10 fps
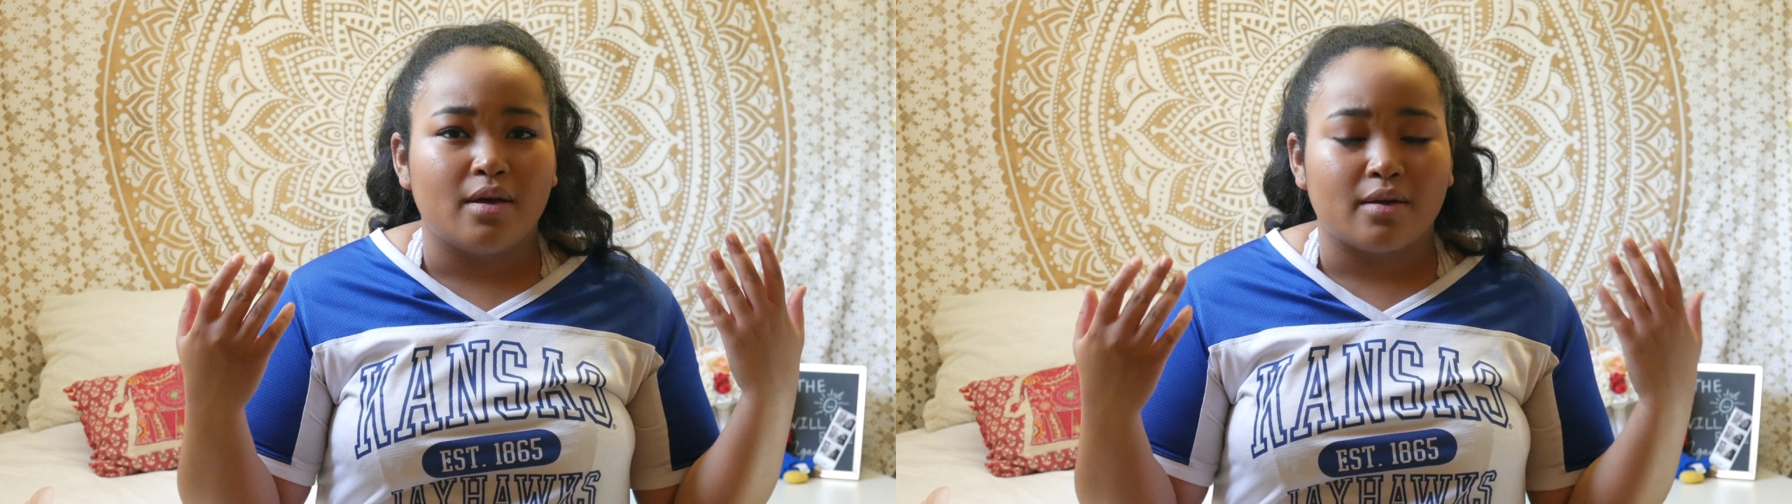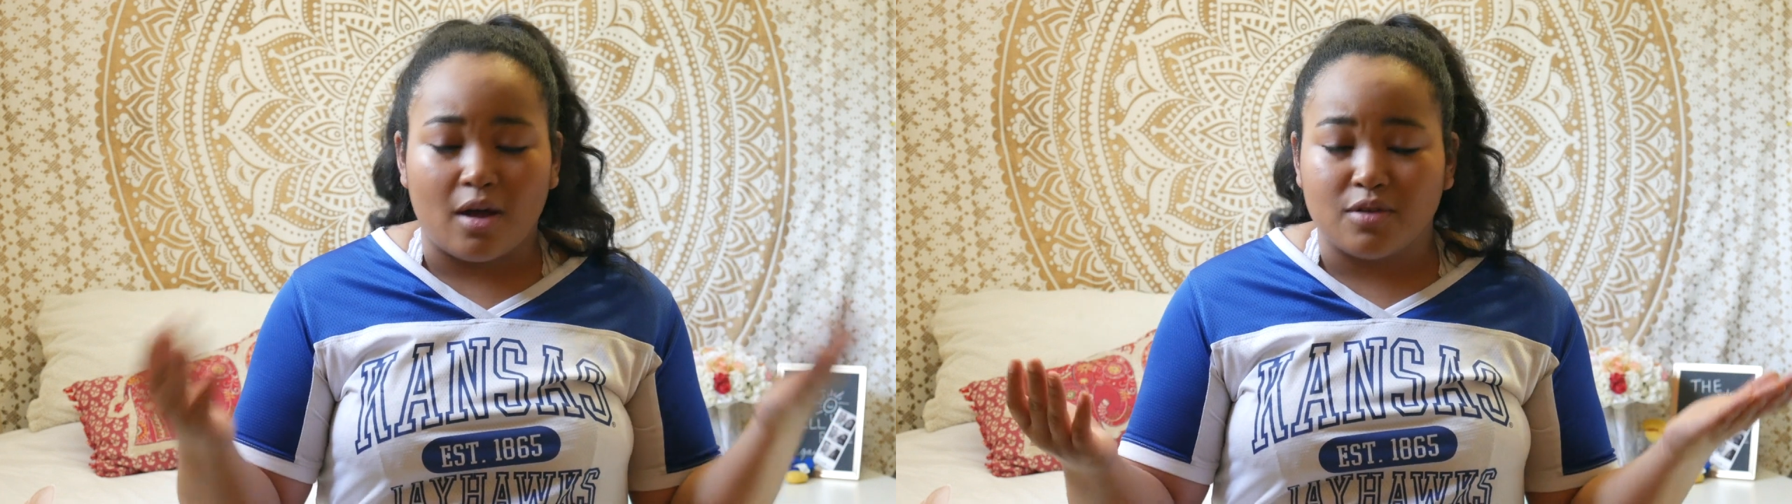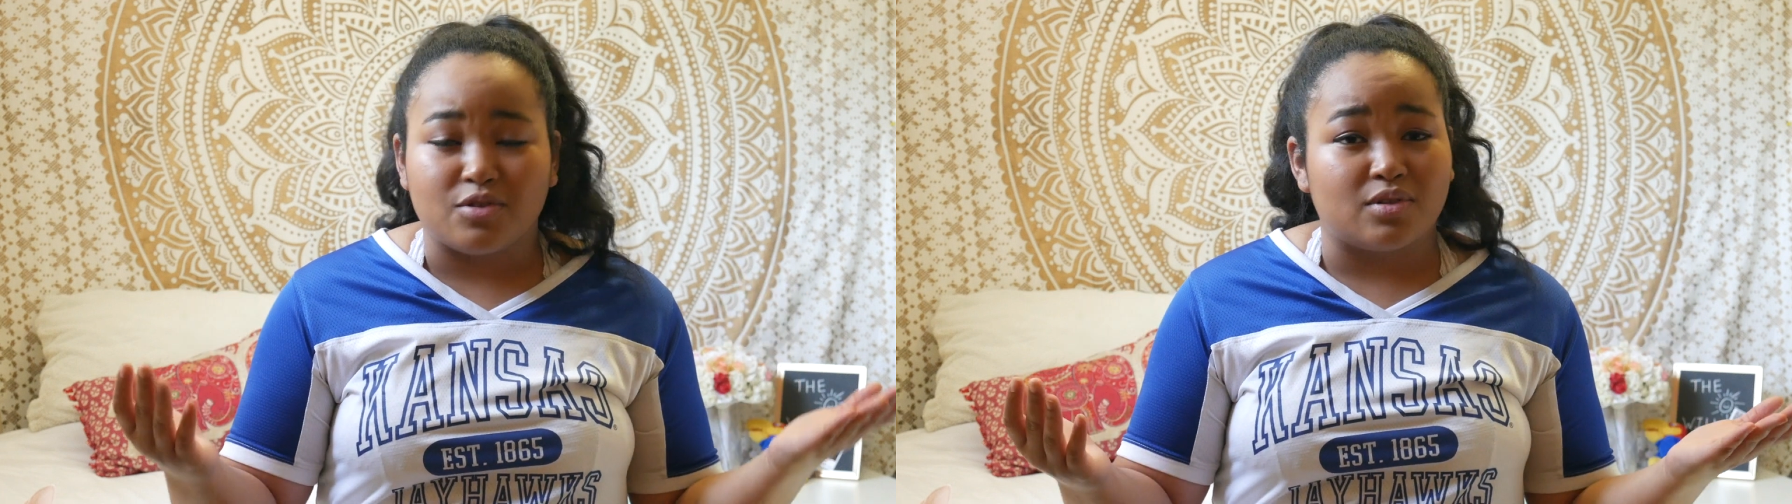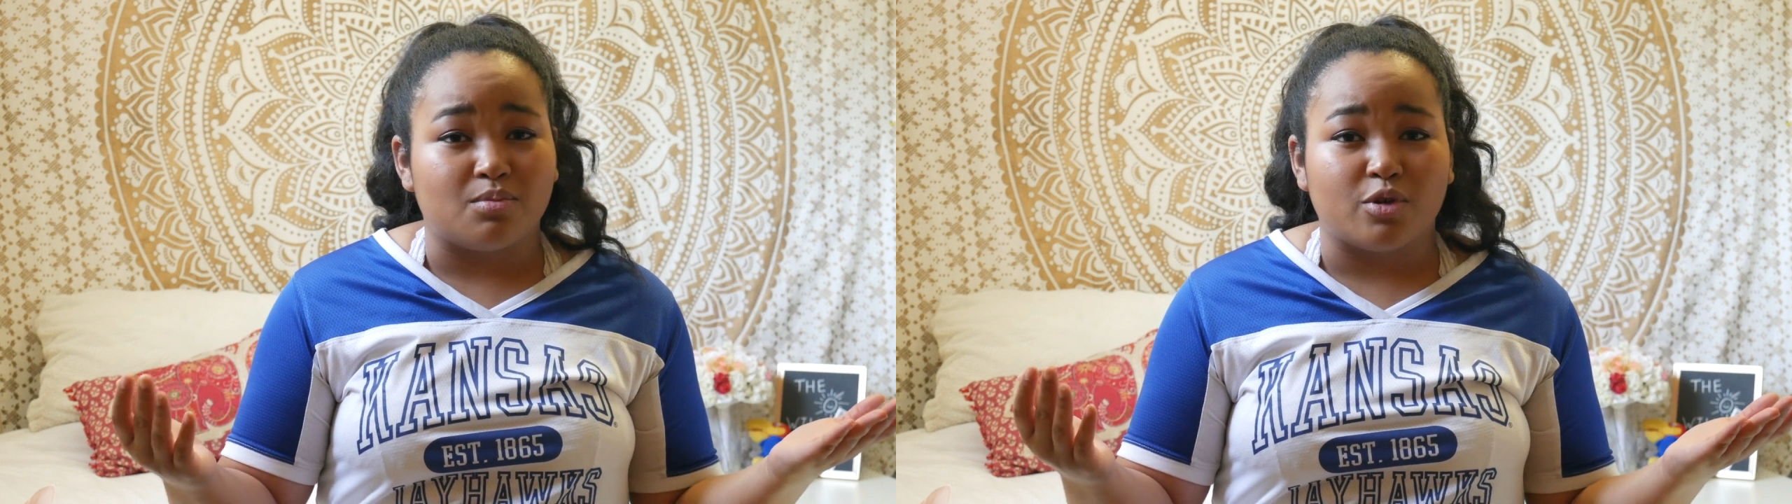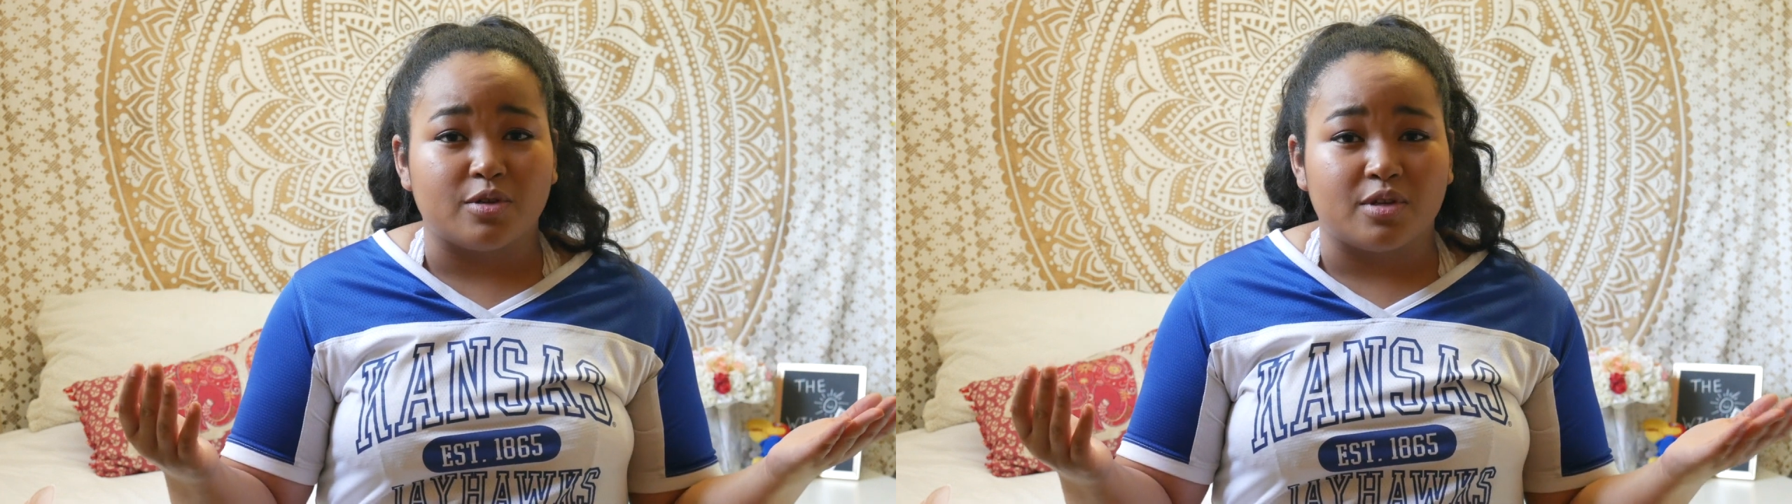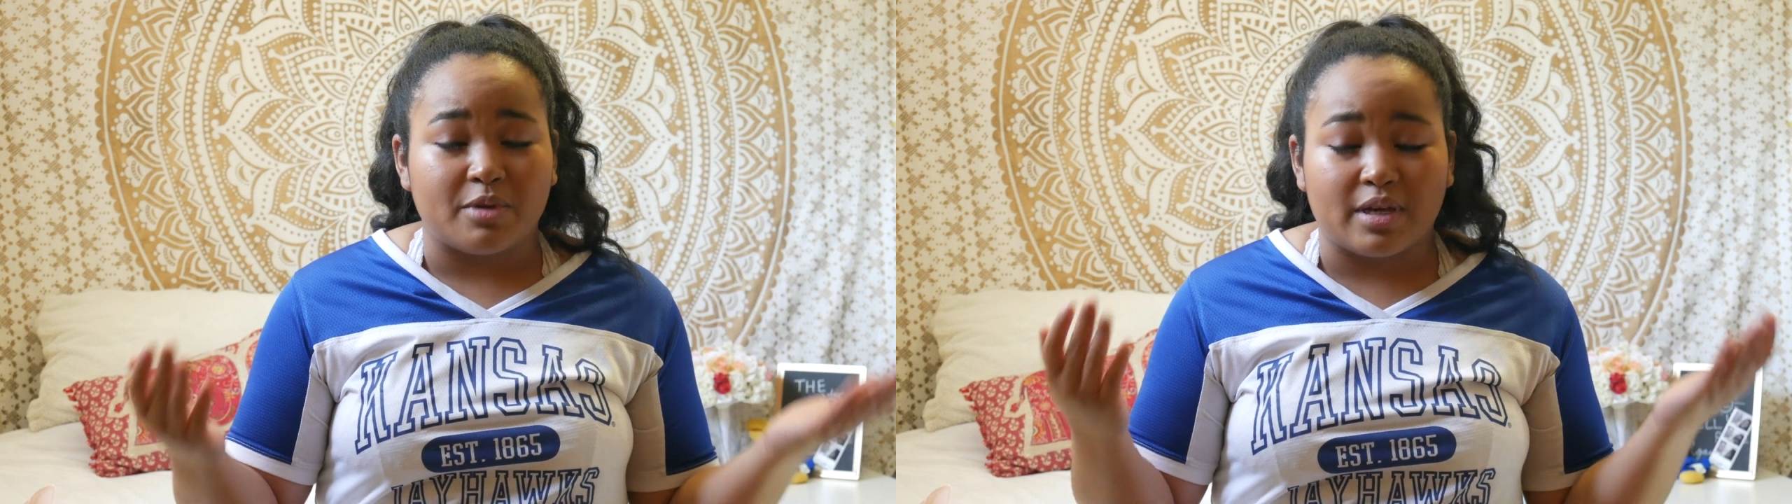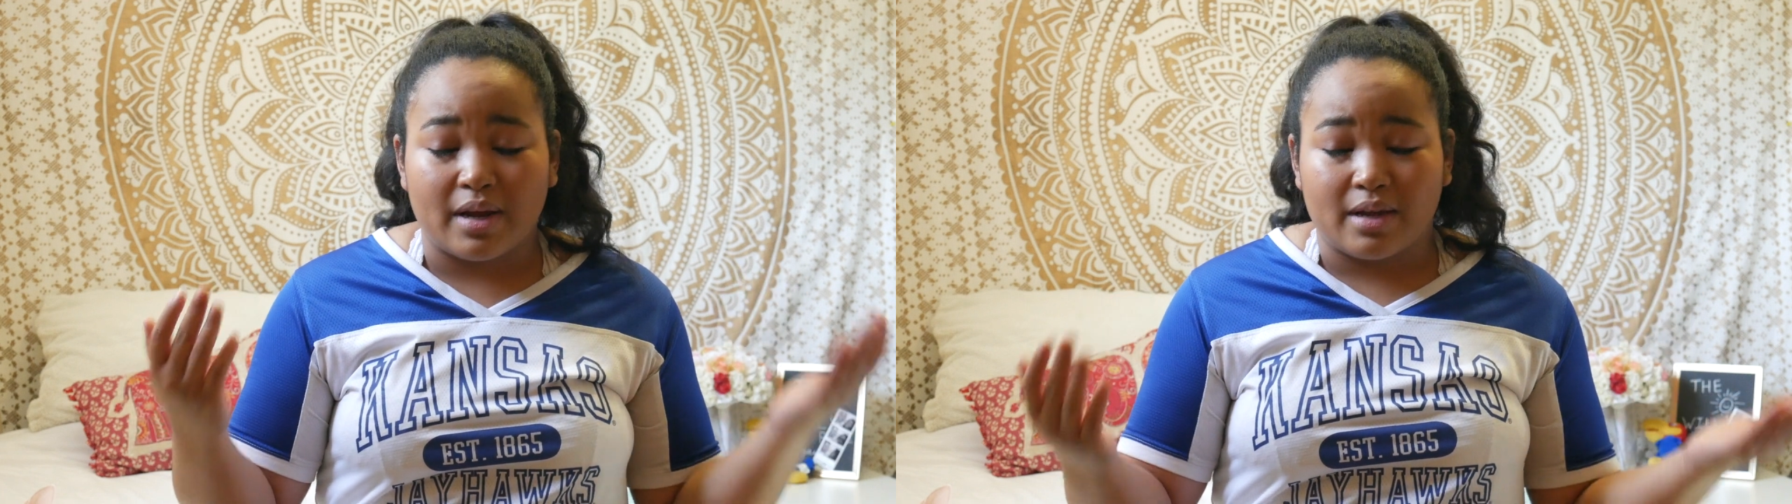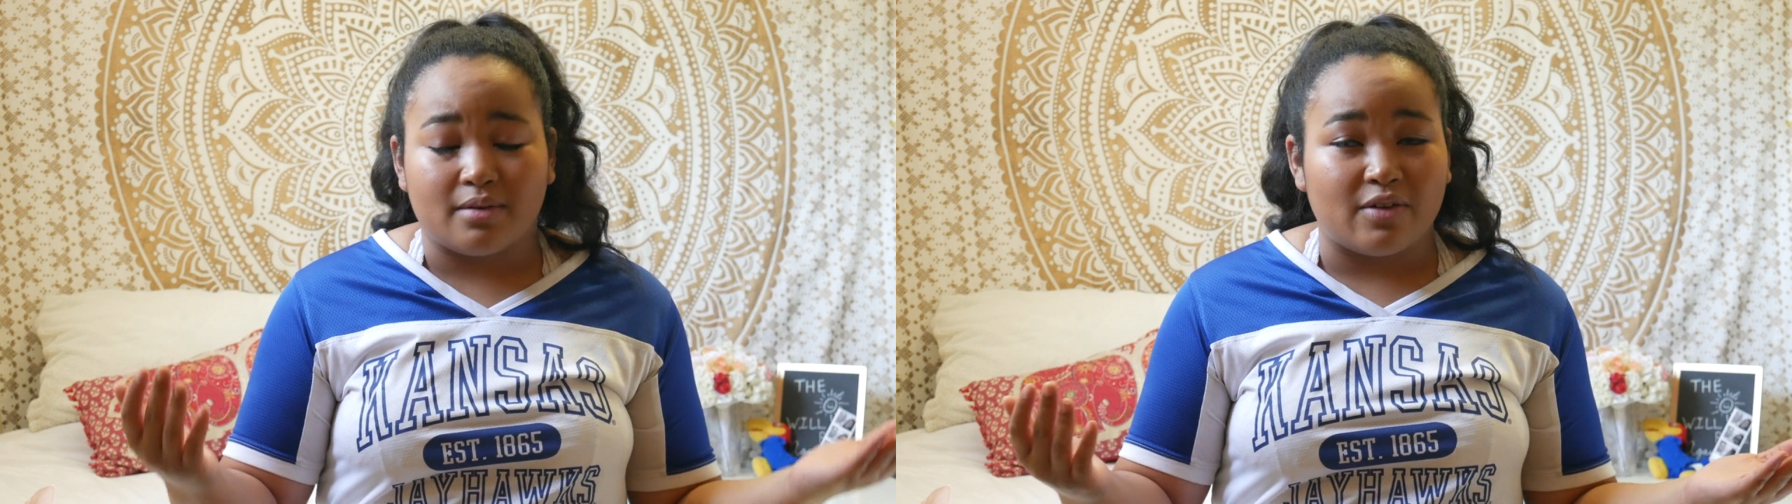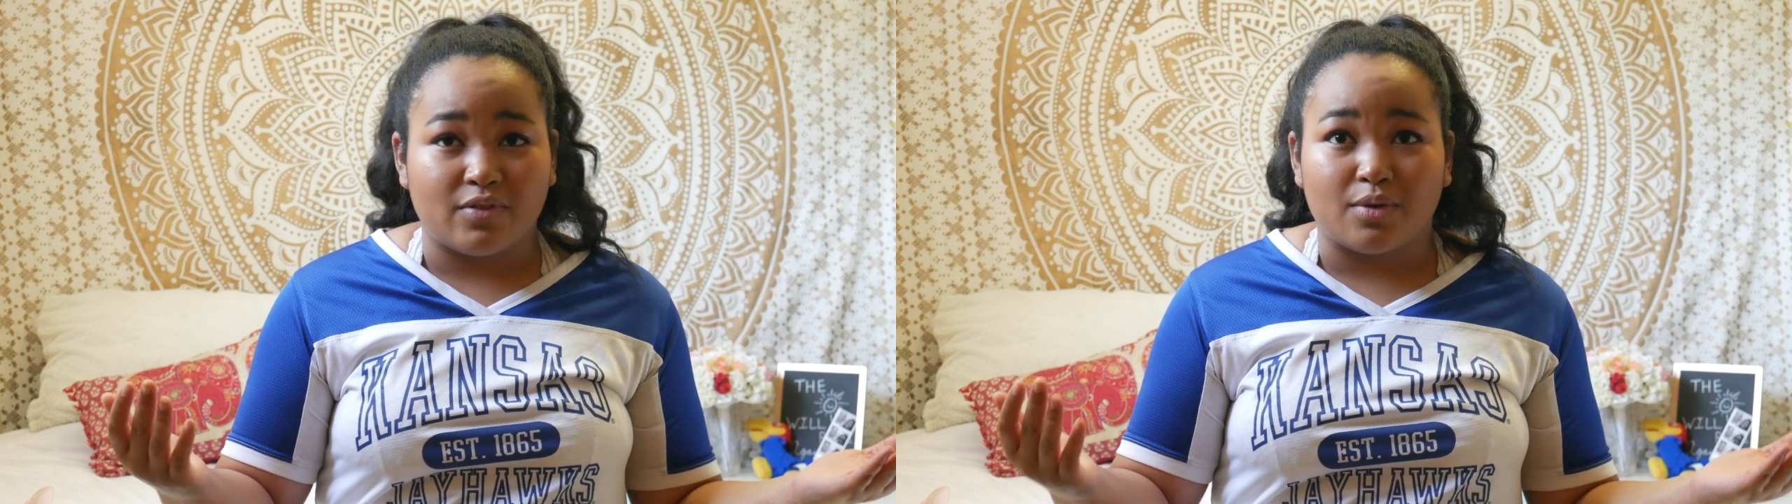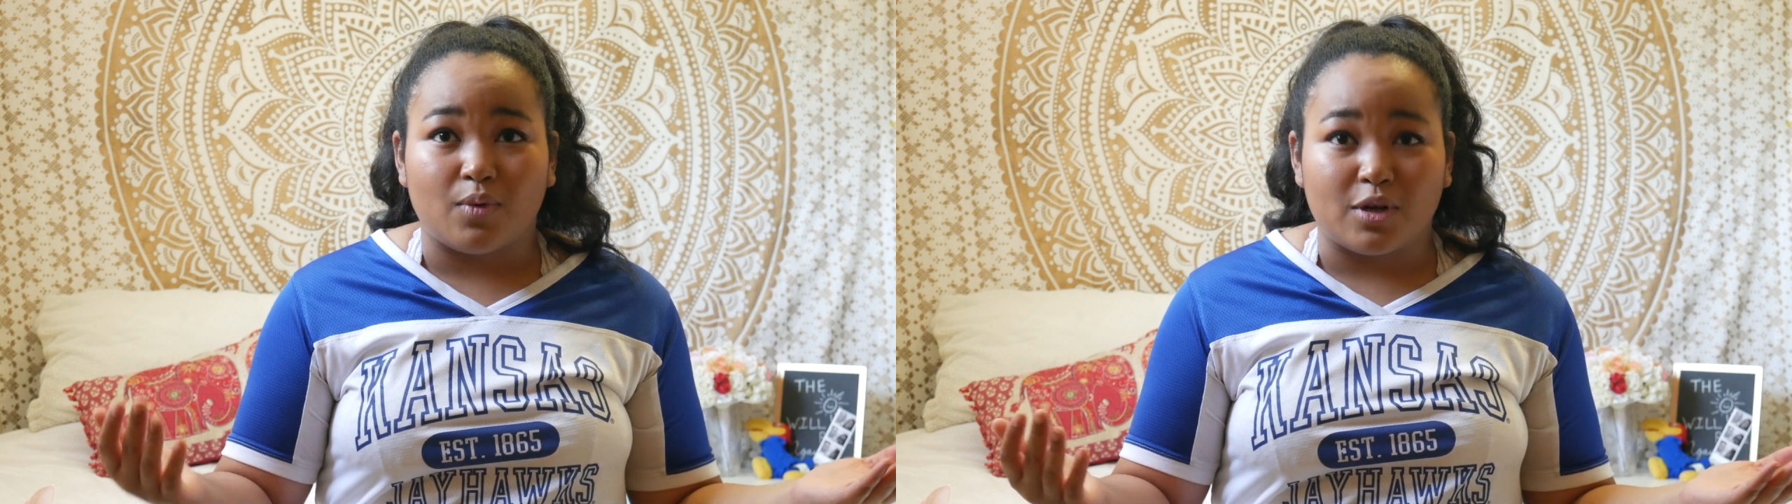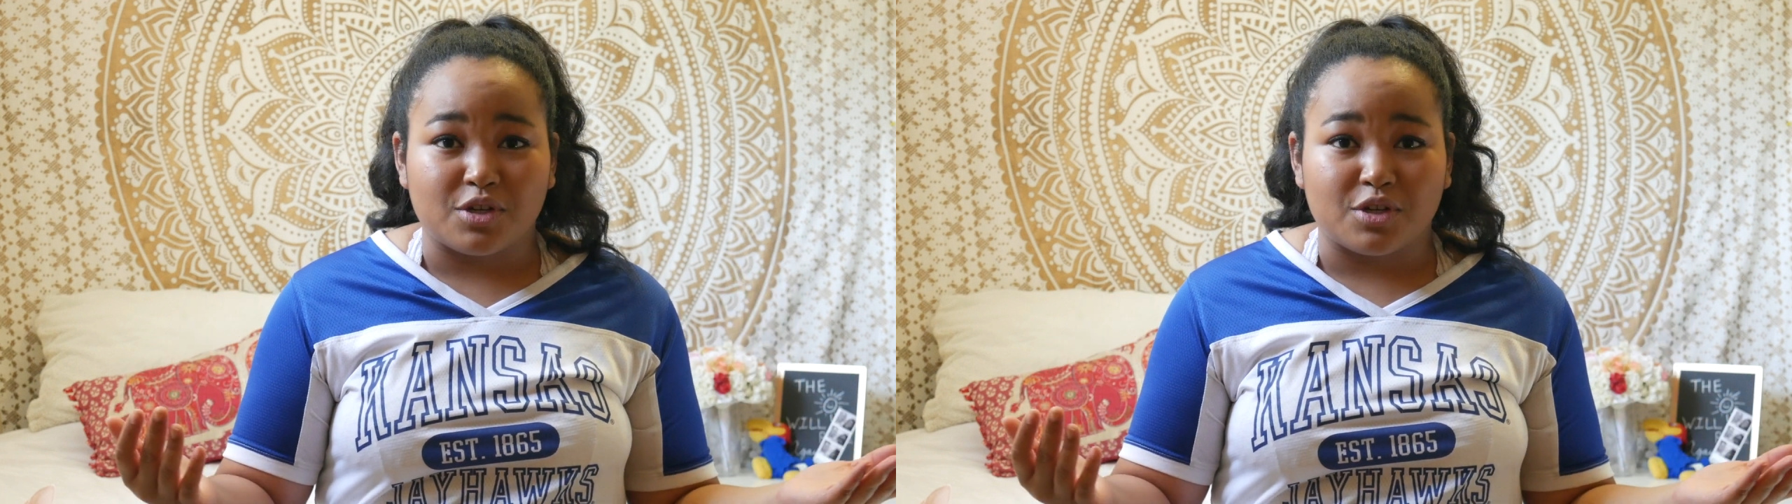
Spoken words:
College is important to me and I definitely want